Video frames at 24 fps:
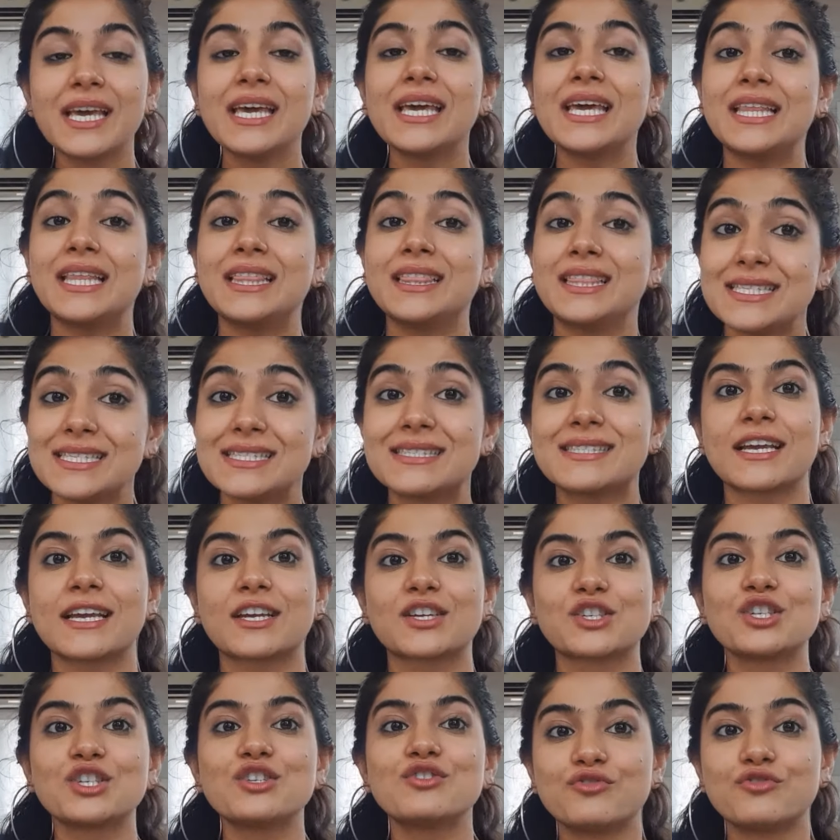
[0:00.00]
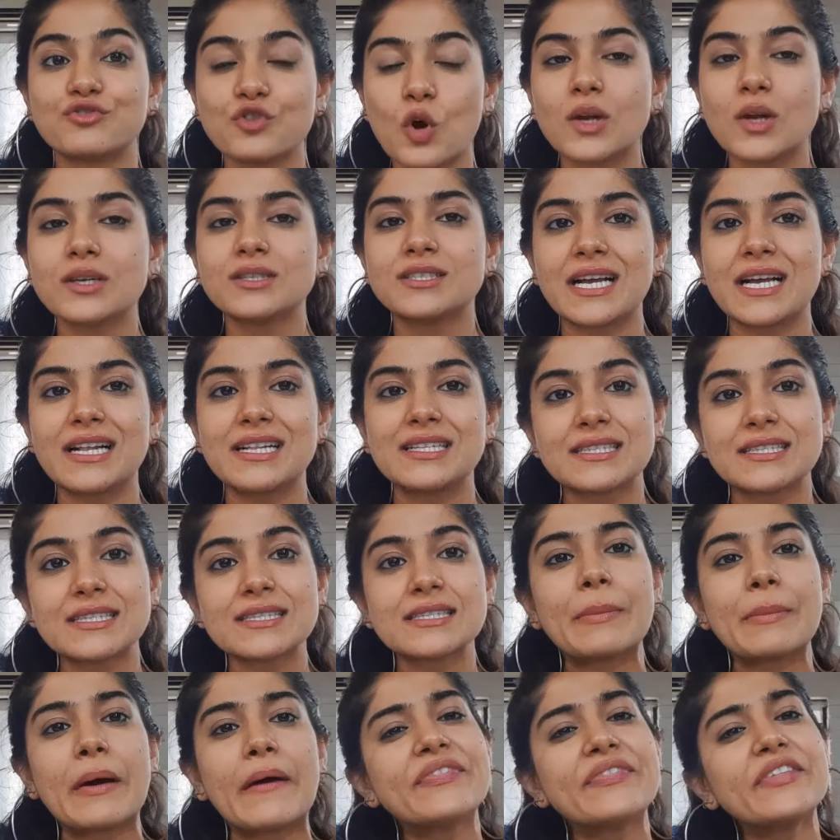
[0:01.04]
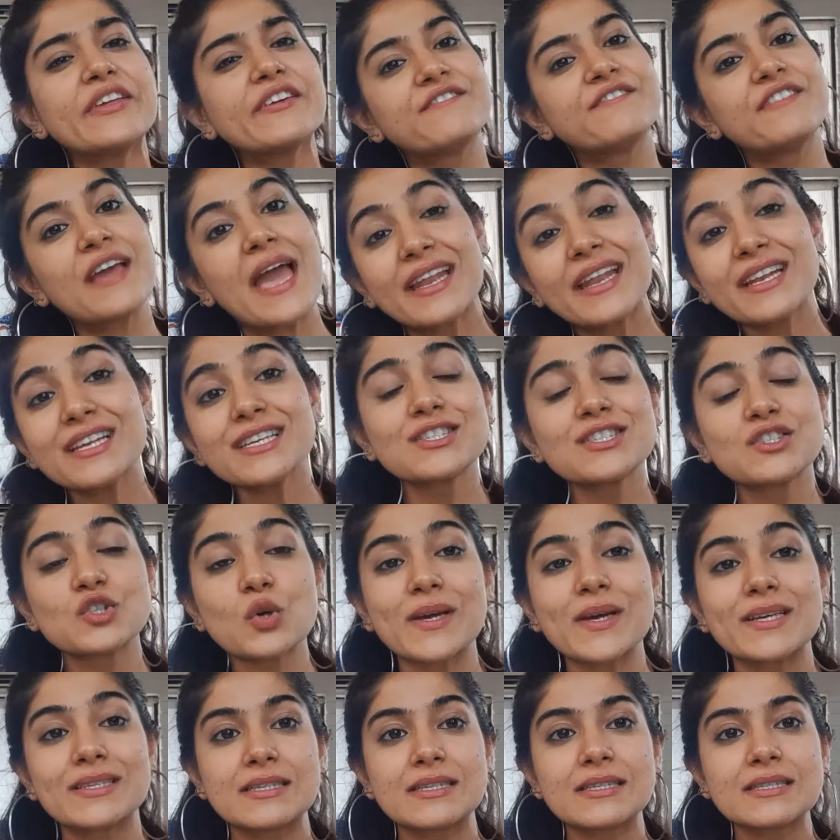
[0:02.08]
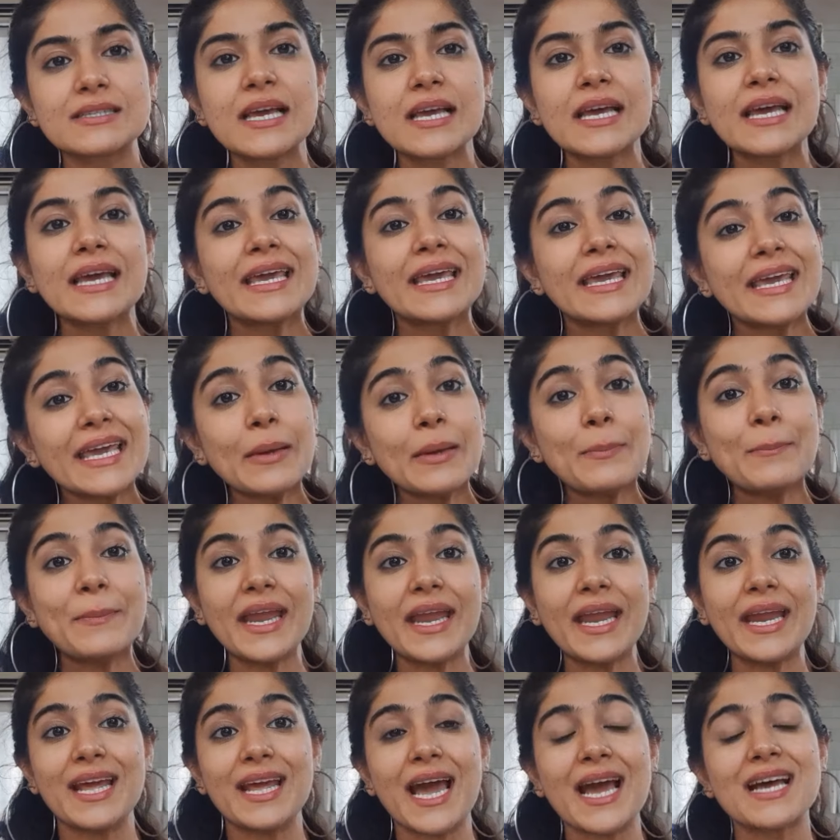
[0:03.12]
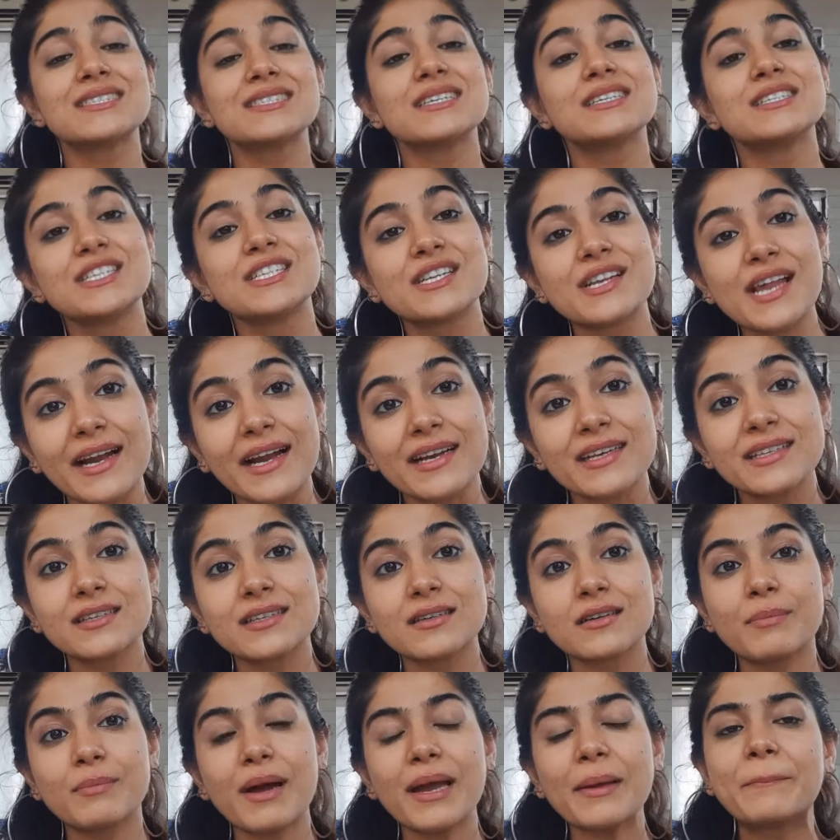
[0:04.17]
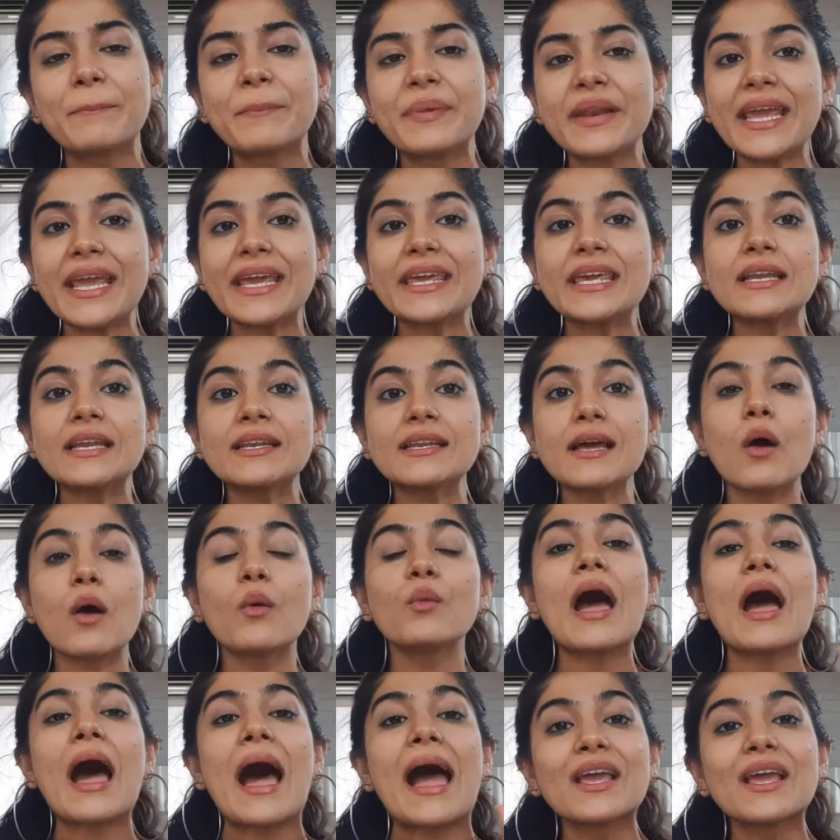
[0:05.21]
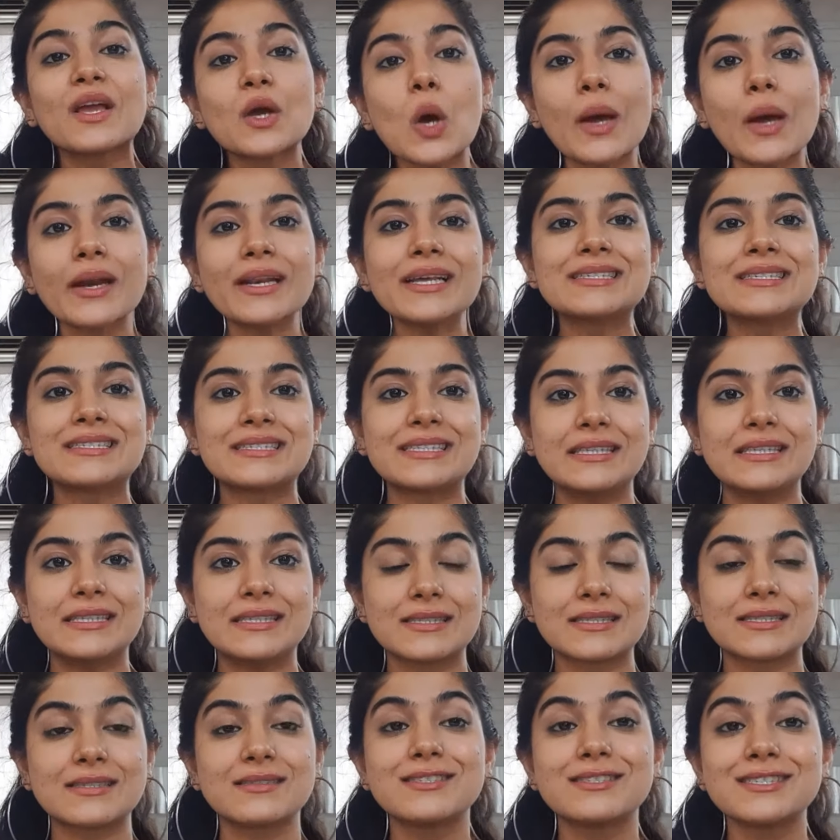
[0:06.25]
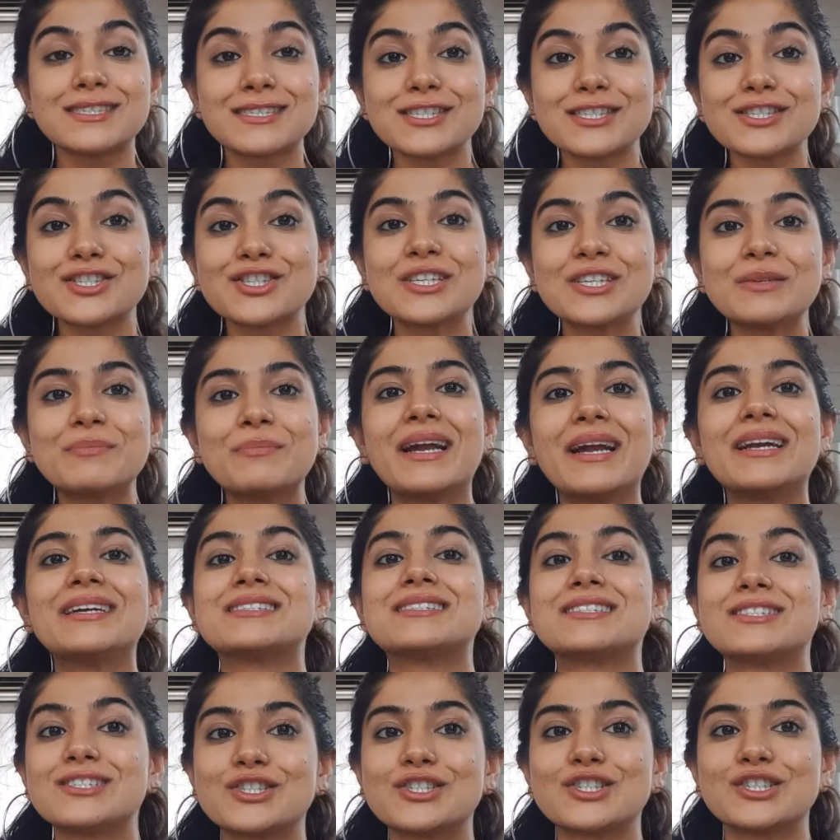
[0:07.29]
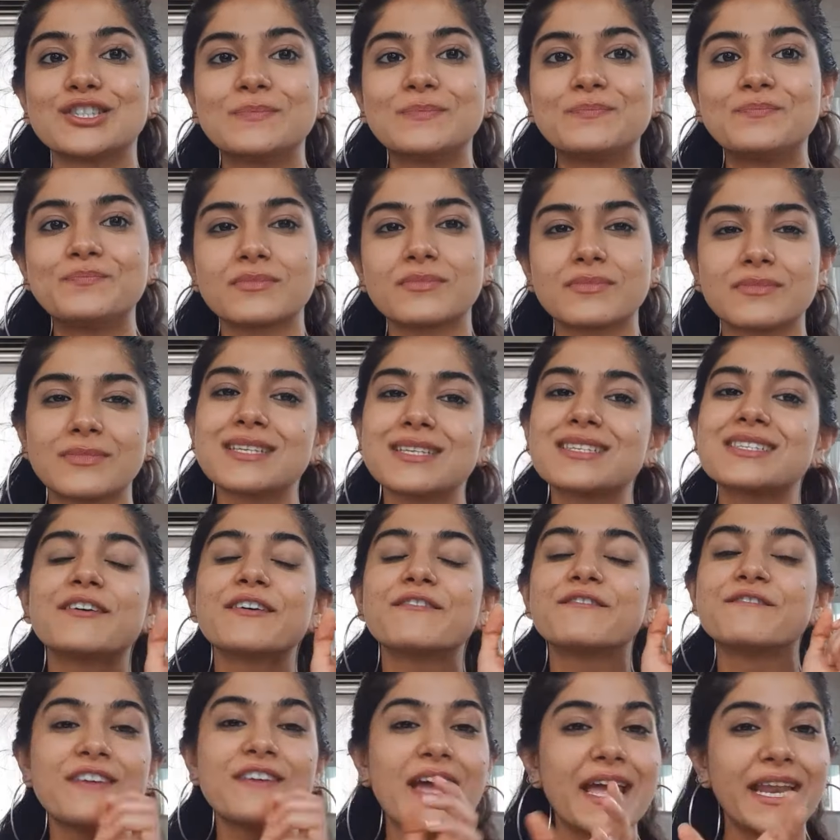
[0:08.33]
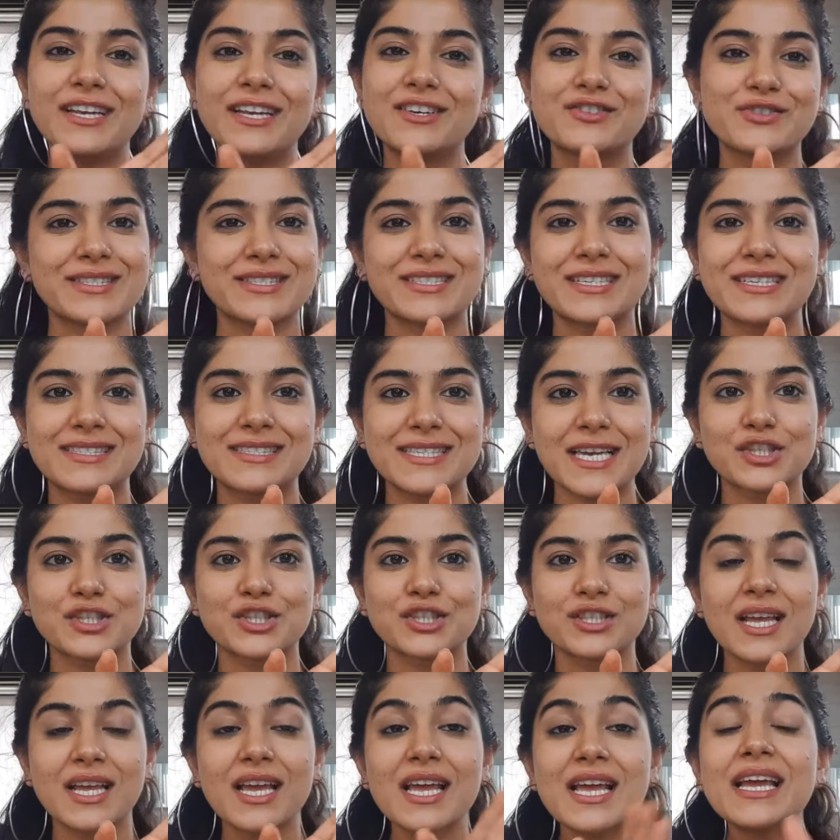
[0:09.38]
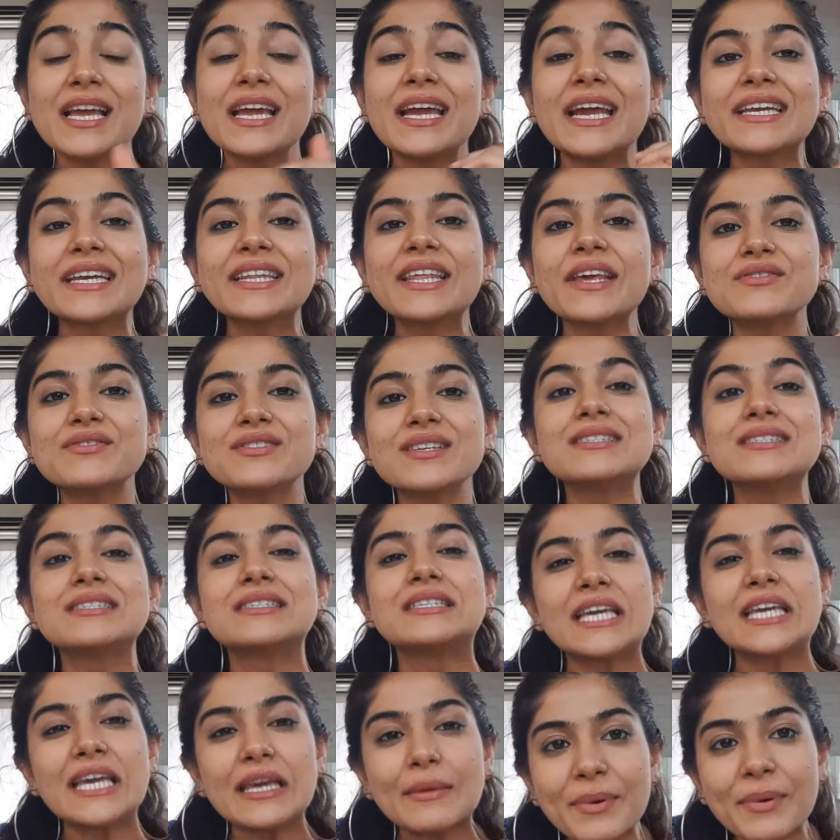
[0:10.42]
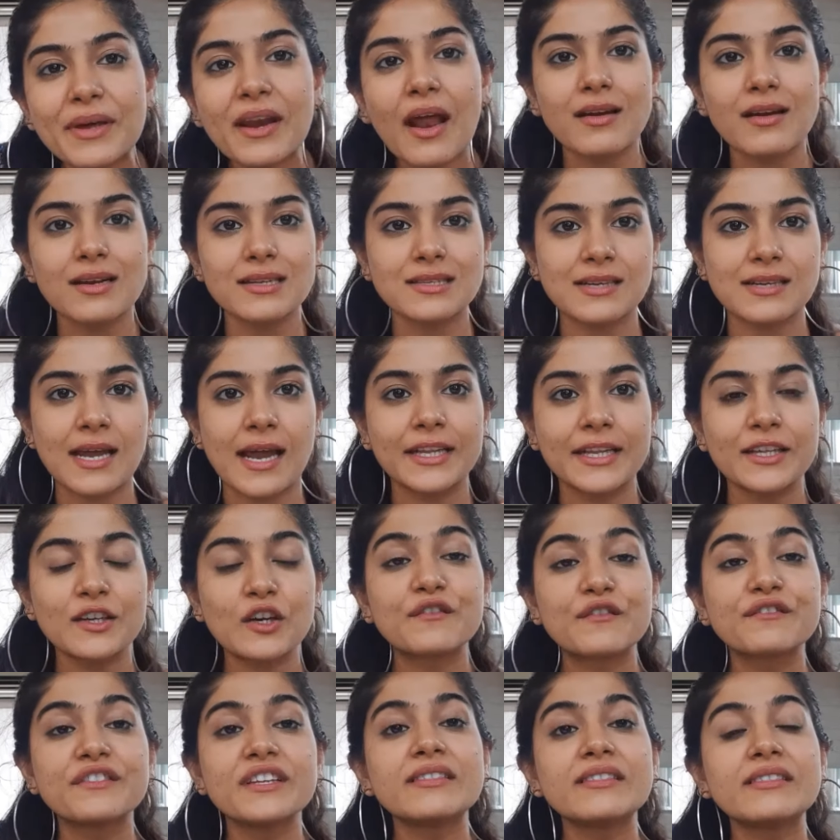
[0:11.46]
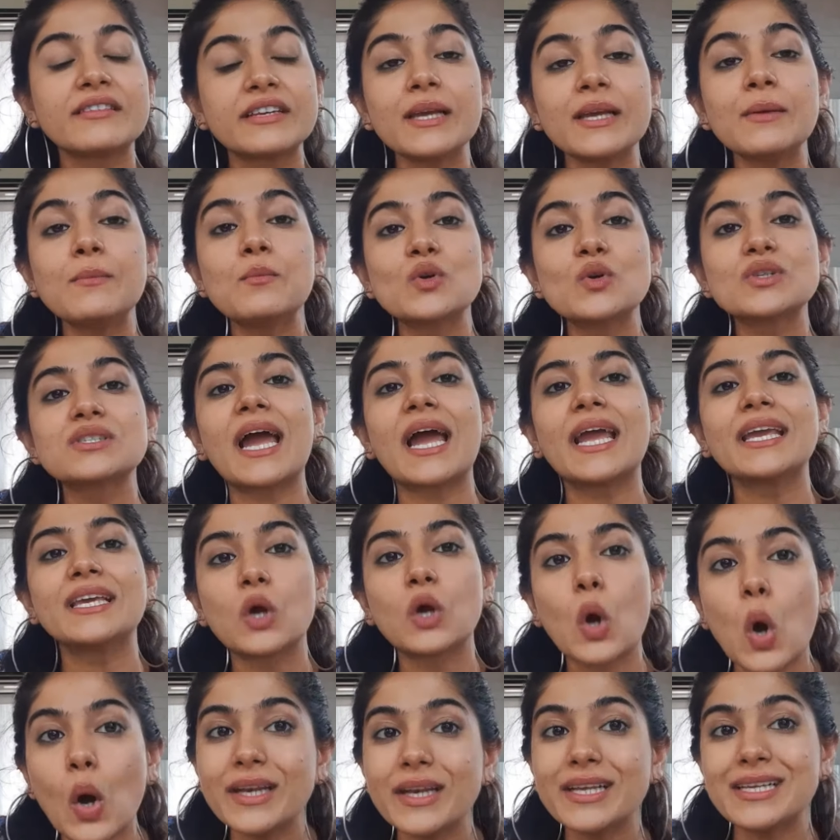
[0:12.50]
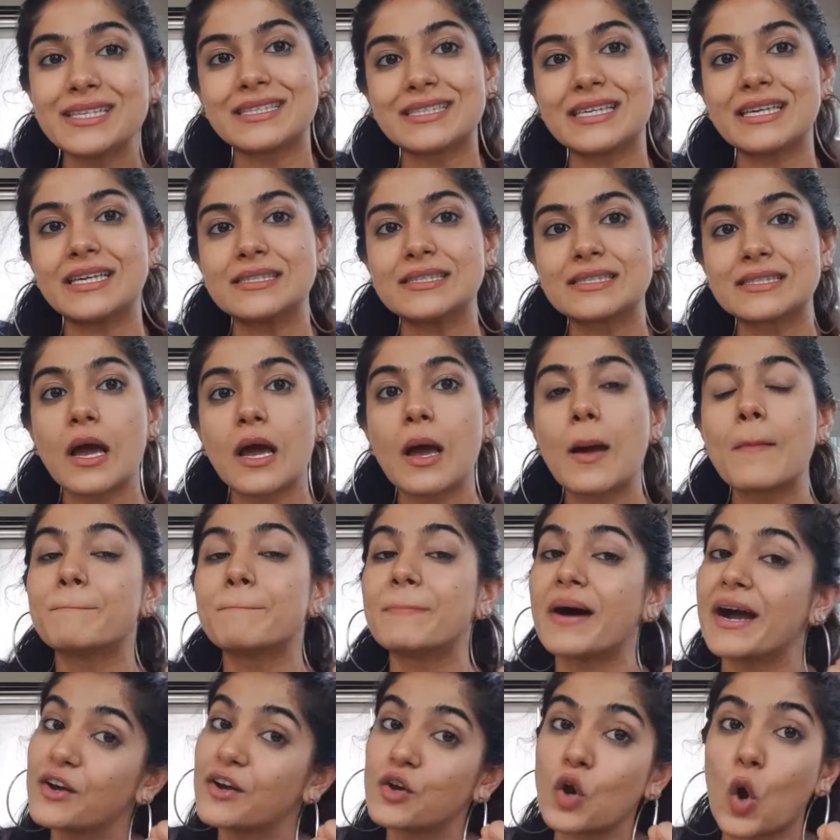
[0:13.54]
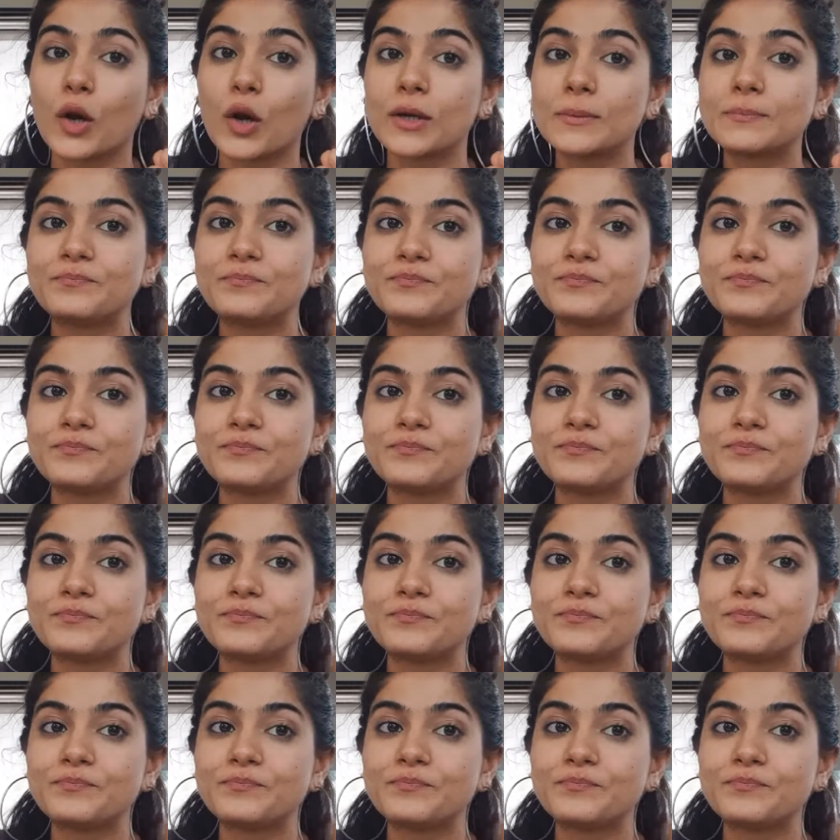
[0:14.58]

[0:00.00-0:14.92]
In this section, Ron tells us about the various choices he made as a director by breaking down iconic scenes, decision by decision. This is a very interesting section. It gives us deeper understanding of the three most iconic scenes by Ron.